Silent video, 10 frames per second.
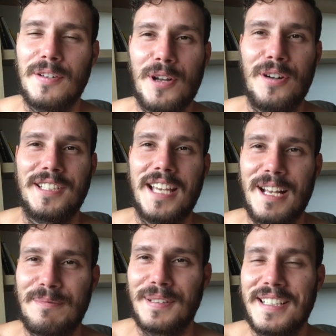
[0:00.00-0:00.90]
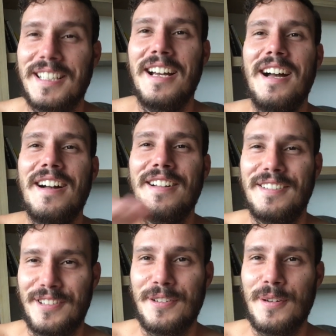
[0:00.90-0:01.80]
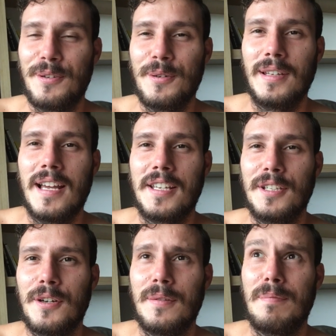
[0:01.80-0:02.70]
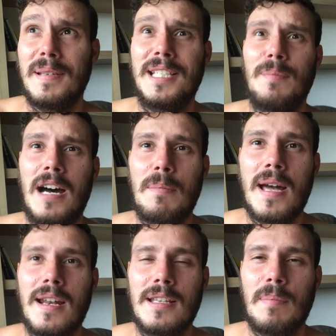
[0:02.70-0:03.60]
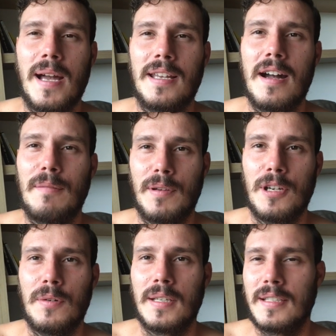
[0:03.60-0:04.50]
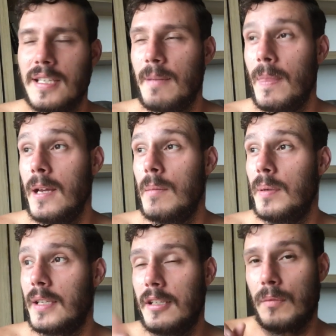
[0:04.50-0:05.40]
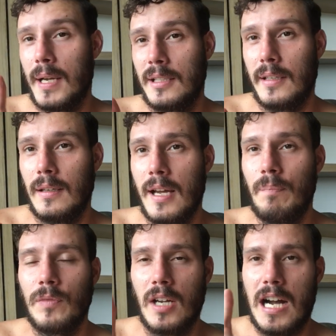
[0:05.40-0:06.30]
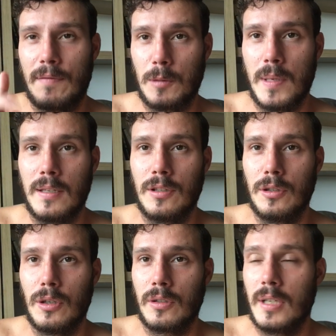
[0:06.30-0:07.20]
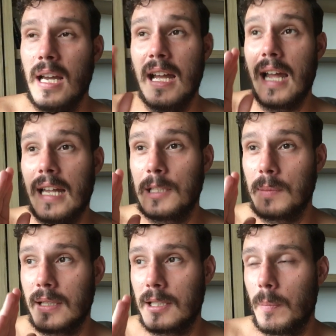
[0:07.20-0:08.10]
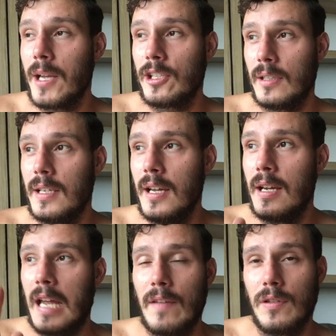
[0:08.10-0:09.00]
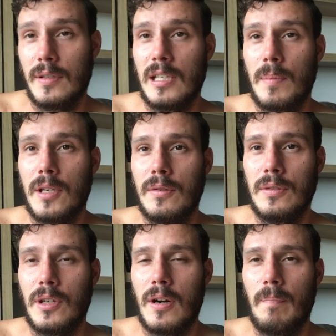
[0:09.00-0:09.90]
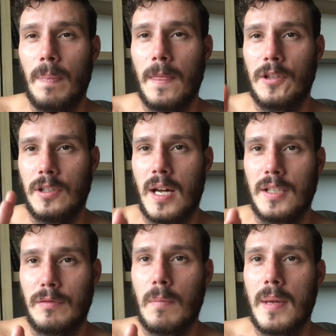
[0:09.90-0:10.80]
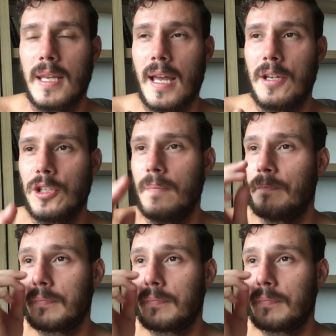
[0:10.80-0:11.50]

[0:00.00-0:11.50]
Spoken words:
for God's sake, please. Do it like, be smart about it in your backyard when no one can see. But get direct sunlight after speaking to your doctor, and especially if you're somebody who's got tinnitus from medication,